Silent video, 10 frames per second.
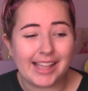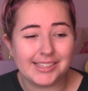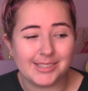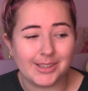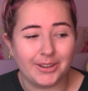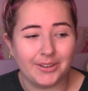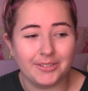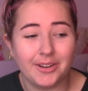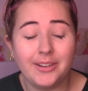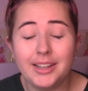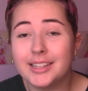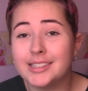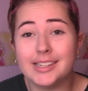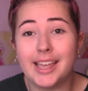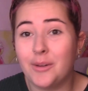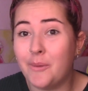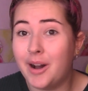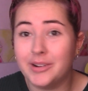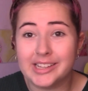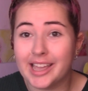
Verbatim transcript: So not only does it take a while to